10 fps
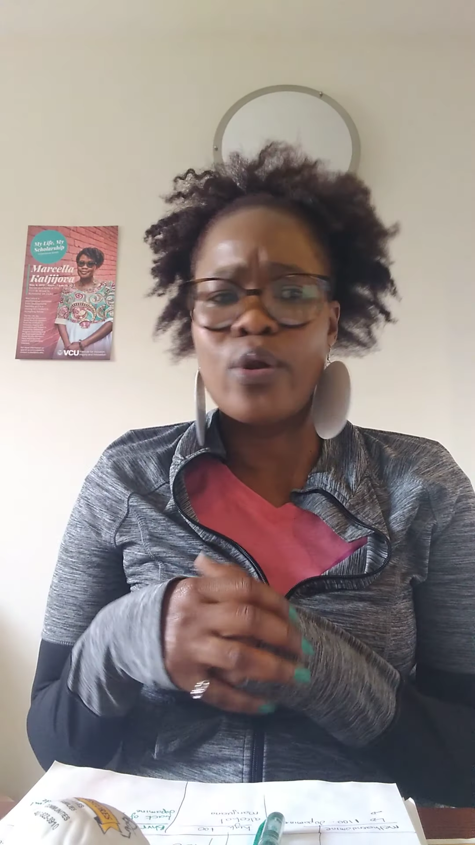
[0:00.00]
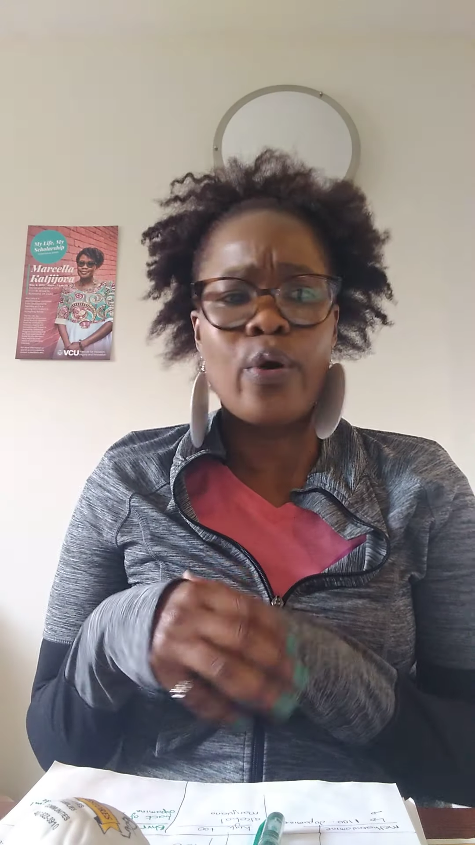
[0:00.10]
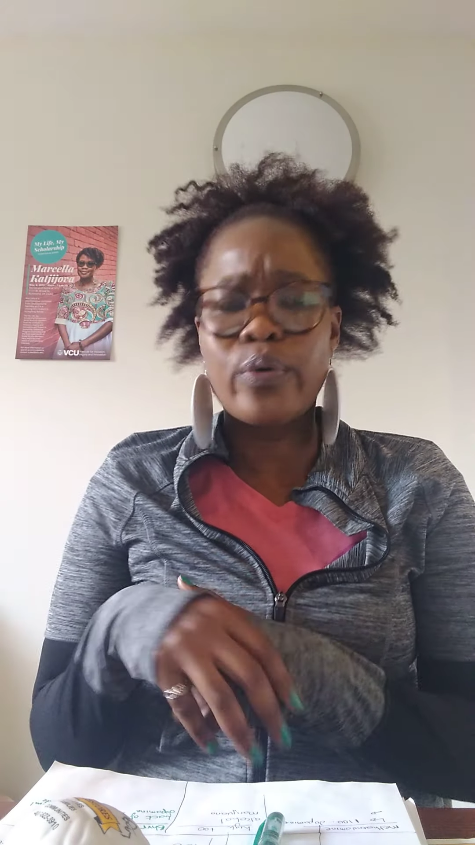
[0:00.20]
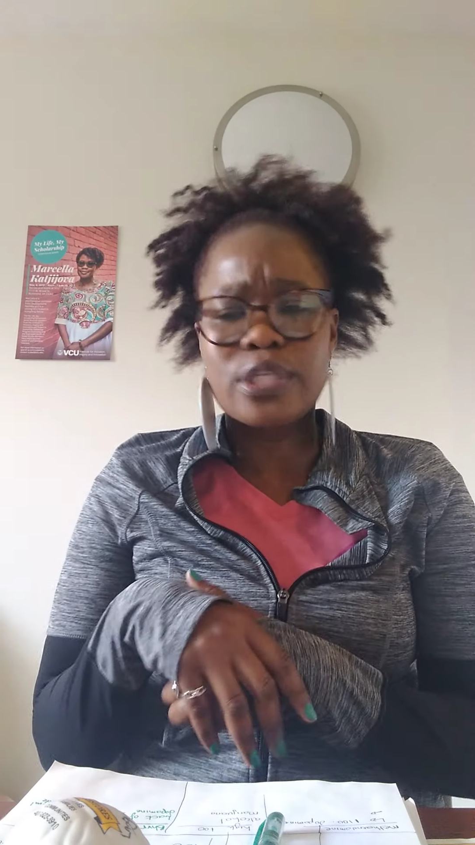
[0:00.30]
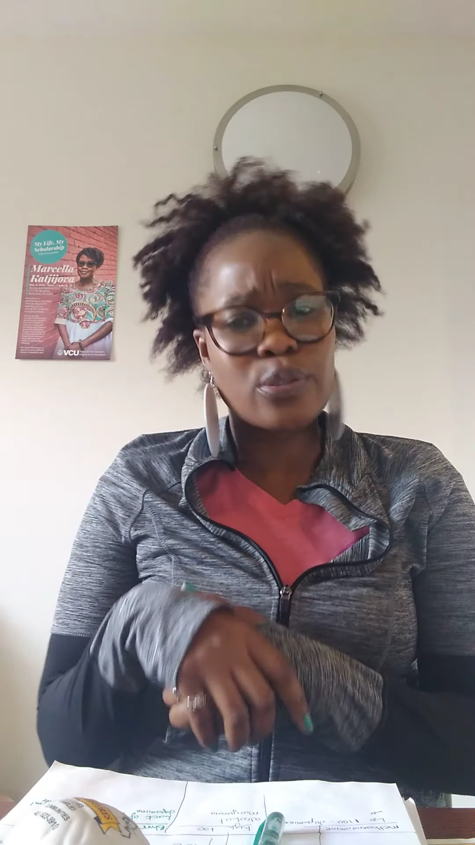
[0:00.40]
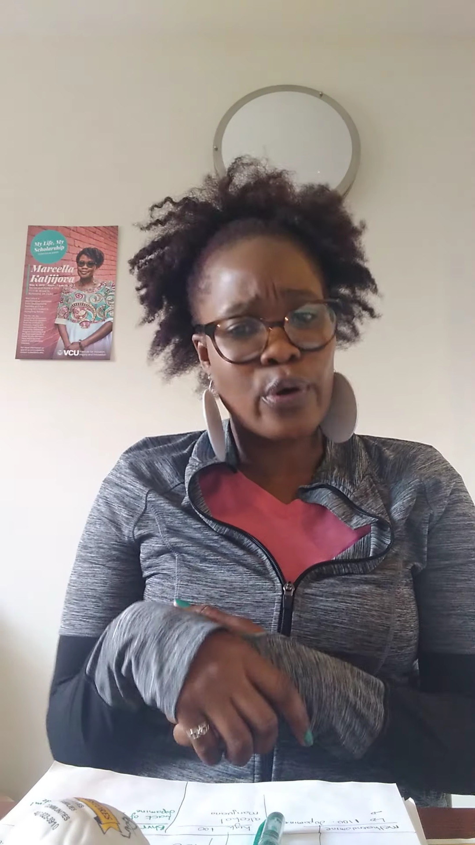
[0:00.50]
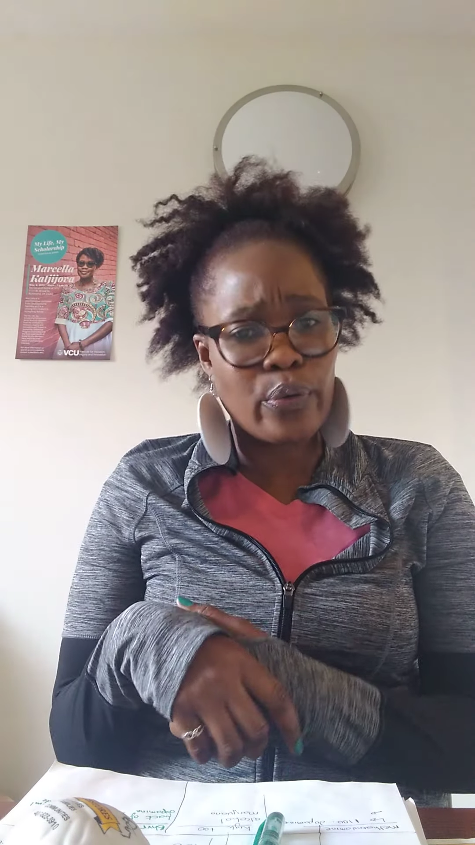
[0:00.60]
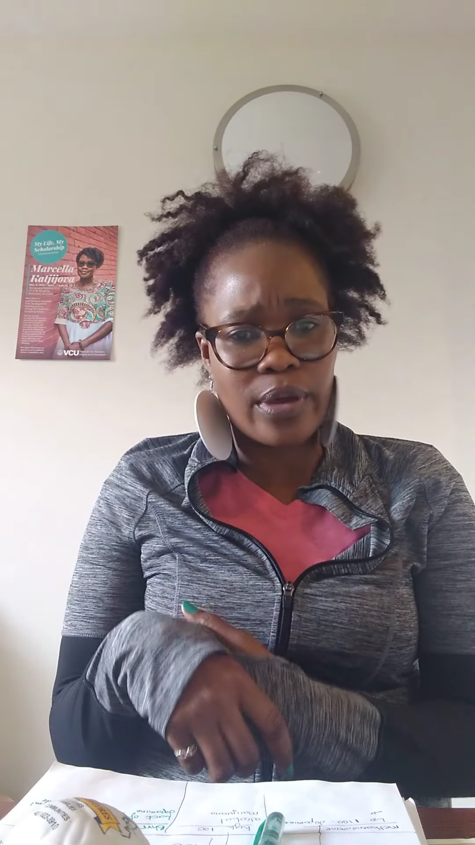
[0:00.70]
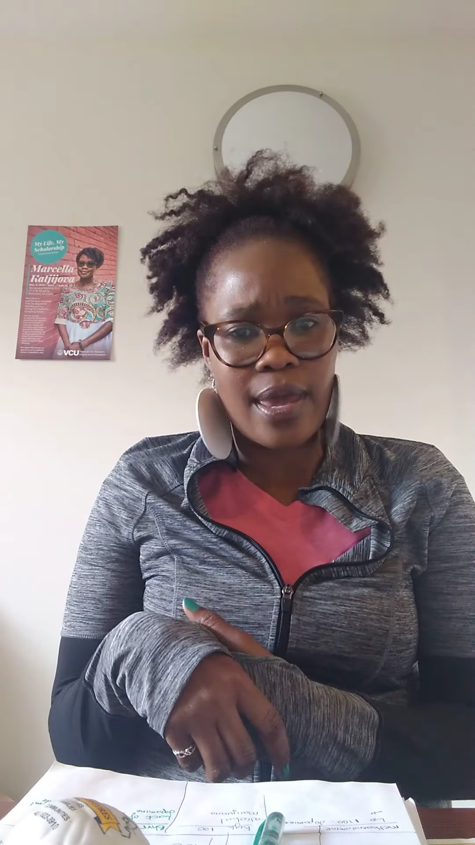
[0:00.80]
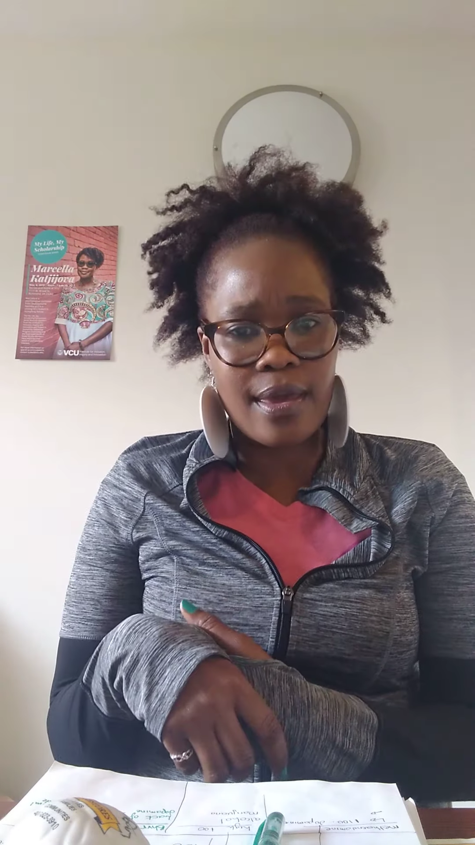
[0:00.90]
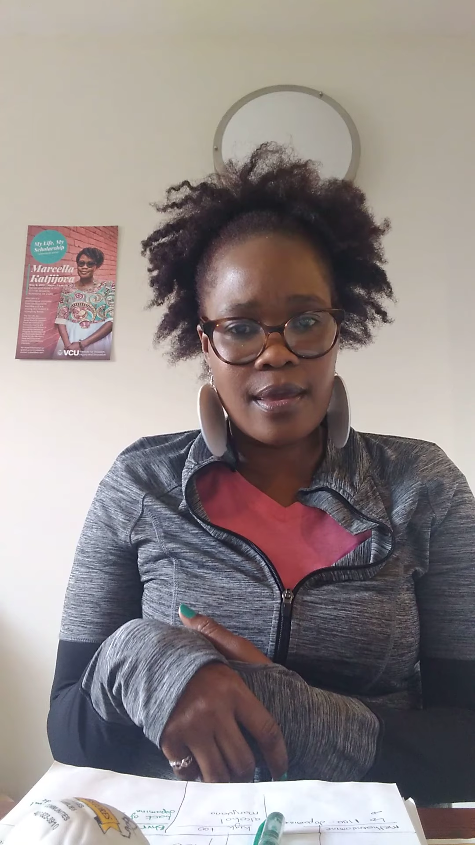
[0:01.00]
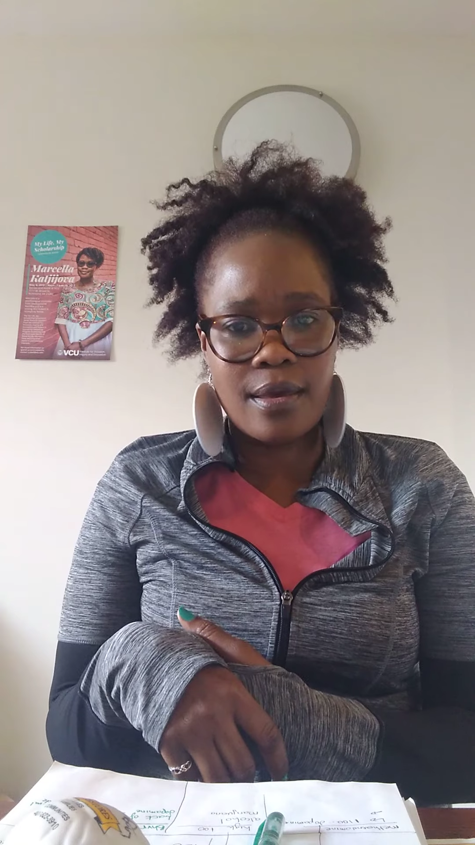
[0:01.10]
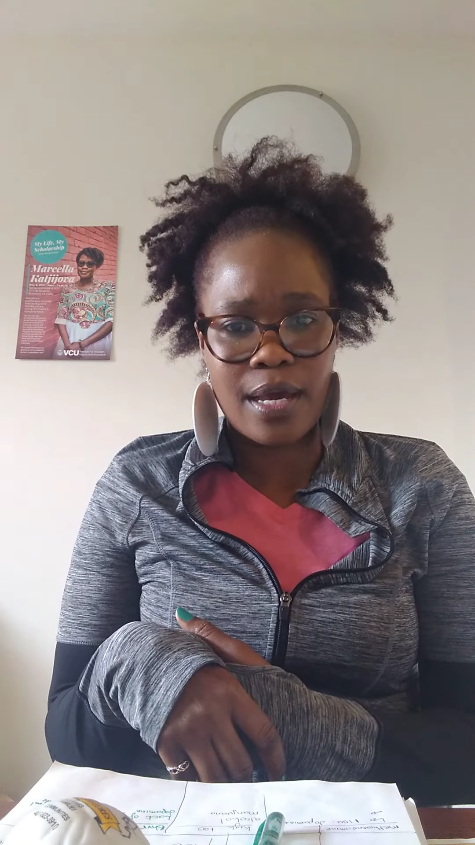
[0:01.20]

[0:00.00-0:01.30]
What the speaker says: No, it's not okay.